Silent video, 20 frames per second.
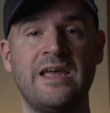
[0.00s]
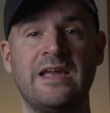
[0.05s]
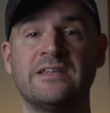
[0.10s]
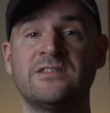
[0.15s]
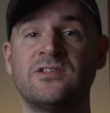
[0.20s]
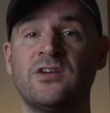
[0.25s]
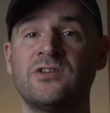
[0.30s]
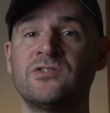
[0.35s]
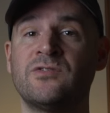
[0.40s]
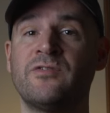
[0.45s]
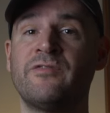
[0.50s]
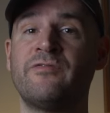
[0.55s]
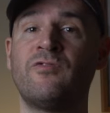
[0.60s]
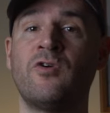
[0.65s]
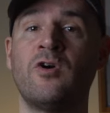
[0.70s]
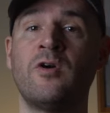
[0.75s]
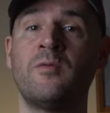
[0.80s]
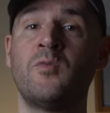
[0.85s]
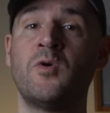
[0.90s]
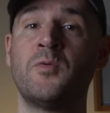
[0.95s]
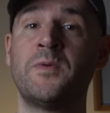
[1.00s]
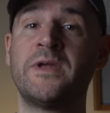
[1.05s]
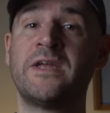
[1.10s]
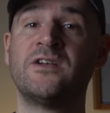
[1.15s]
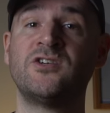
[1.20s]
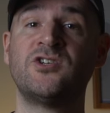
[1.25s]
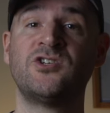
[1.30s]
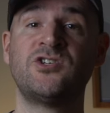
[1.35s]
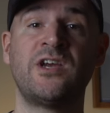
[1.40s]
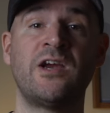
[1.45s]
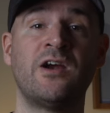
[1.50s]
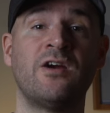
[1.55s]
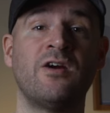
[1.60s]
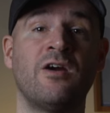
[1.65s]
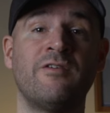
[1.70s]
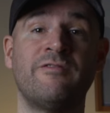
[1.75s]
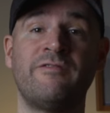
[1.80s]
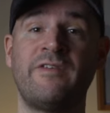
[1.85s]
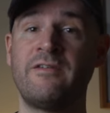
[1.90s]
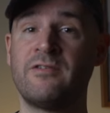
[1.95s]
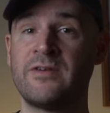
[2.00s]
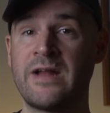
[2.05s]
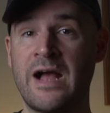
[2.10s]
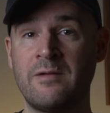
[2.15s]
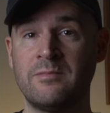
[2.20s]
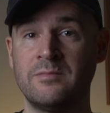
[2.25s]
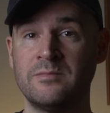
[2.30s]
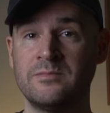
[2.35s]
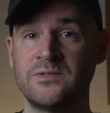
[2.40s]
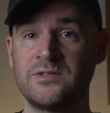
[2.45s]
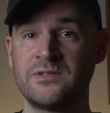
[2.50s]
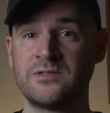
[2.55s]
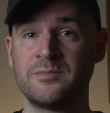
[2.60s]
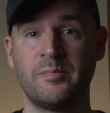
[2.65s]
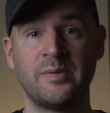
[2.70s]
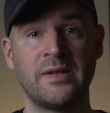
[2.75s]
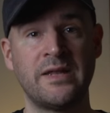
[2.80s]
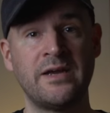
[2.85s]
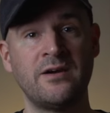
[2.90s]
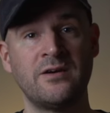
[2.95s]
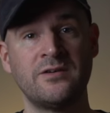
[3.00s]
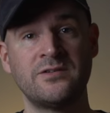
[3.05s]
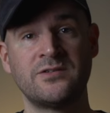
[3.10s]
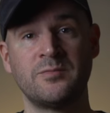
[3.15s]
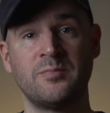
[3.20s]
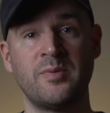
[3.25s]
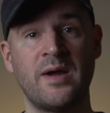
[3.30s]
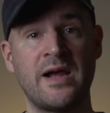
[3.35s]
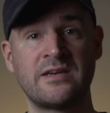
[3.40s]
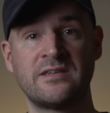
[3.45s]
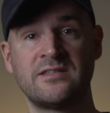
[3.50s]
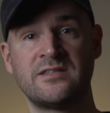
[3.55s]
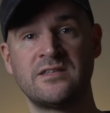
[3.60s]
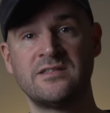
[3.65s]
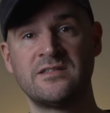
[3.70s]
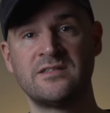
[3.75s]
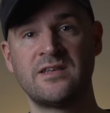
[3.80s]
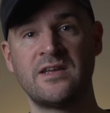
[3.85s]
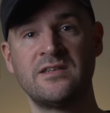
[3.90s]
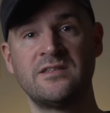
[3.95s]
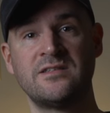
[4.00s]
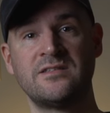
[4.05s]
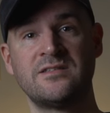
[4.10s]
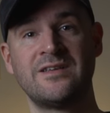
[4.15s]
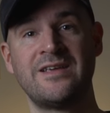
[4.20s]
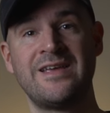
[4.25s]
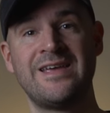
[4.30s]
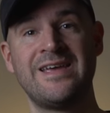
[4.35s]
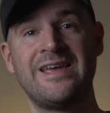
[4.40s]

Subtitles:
It's also a forum where we can share our favorite albums, players, or practice insights,